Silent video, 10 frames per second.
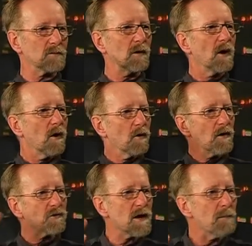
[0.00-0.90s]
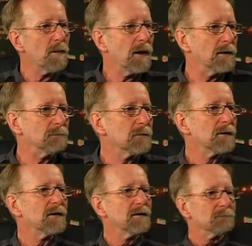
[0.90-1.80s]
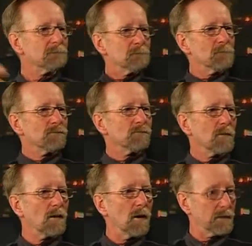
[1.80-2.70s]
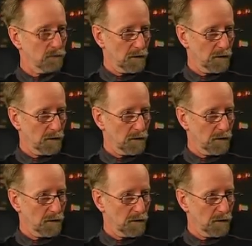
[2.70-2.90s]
But it's been one of your pet annoyances, hasn't it?